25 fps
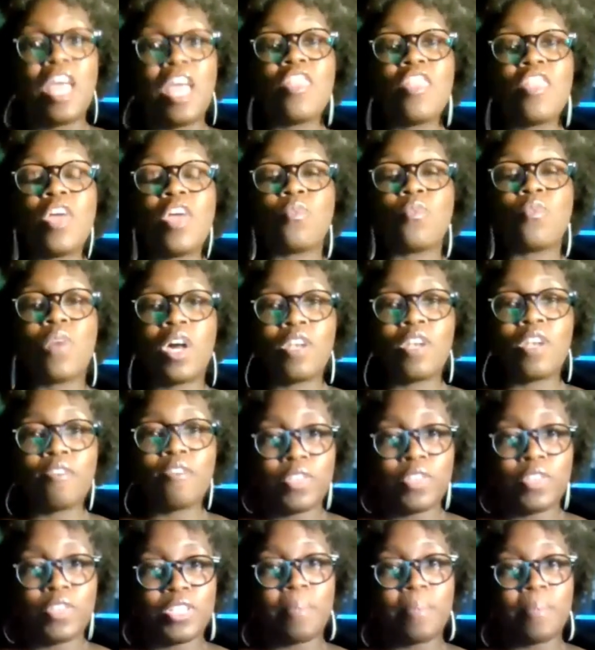that Run
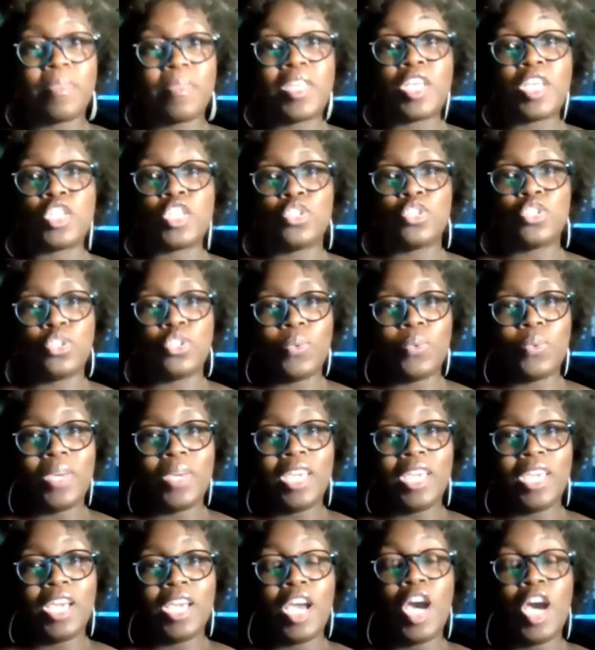for Something is
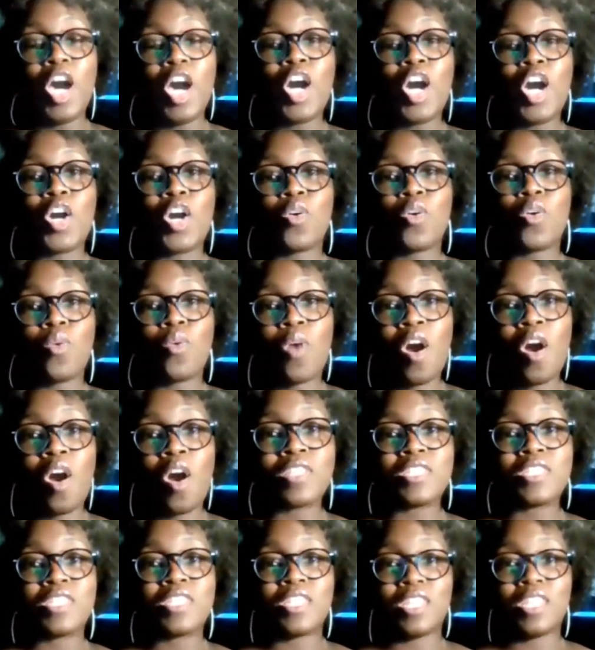doing
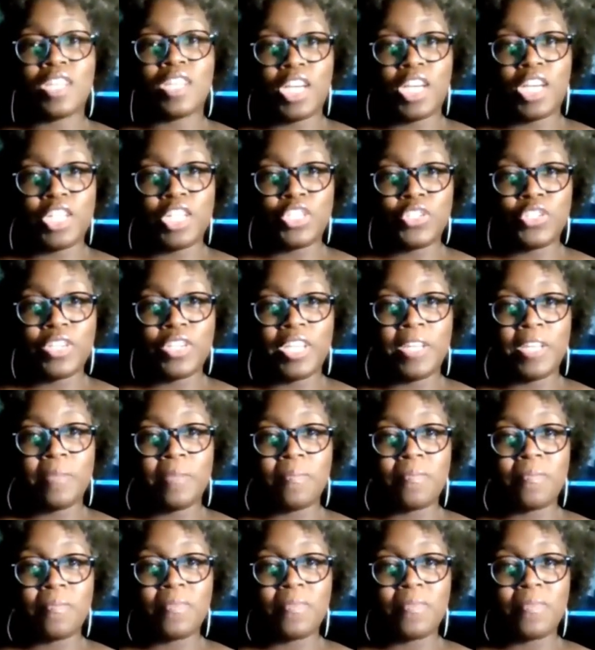across the country.